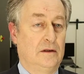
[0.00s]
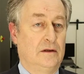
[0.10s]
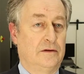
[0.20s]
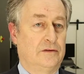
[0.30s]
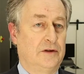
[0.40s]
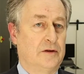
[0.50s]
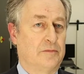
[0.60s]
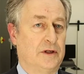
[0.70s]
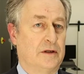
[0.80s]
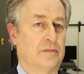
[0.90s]
Now, 3D
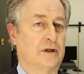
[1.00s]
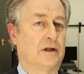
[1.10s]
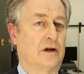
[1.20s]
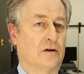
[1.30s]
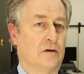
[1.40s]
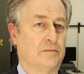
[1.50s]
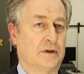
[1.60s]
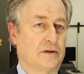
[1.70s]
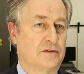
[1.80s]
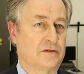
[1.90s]
printing being a
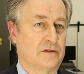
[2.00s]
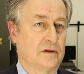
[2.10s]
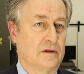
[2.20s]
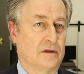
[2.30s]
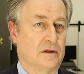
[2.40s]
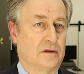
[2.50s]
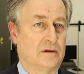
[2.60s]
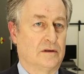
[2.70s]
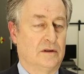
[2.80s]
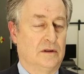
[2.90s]
complex
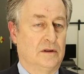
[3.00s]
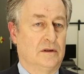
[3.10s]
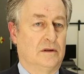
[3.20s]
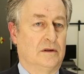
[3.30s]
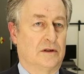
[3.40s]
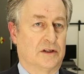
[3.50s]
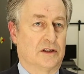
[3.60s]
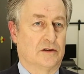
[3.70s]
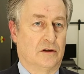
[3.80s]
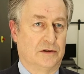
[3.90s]

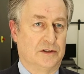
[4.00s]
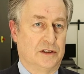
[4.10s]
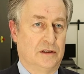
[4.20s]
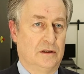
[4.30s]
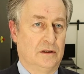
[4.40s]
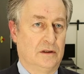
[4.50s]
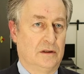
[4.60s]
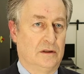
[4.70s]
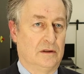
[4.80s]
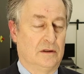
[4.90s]
technology,
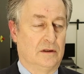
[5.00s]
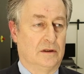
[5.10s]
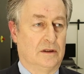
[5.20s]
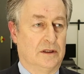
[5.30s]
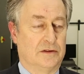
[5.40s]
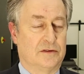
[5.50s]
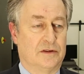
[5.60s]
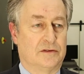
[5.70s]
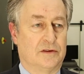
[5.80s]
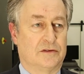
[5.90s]

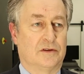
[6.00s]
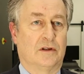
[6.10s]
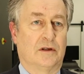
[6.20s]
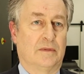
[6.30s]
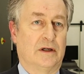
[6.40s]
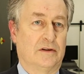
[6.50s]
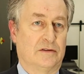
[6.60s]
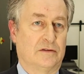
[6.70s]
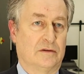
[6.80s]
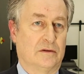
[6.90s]
it's certainly made
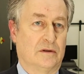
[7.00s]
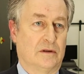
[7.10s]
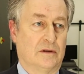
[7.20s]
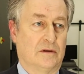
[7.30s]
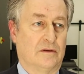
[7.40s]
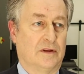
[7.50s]
us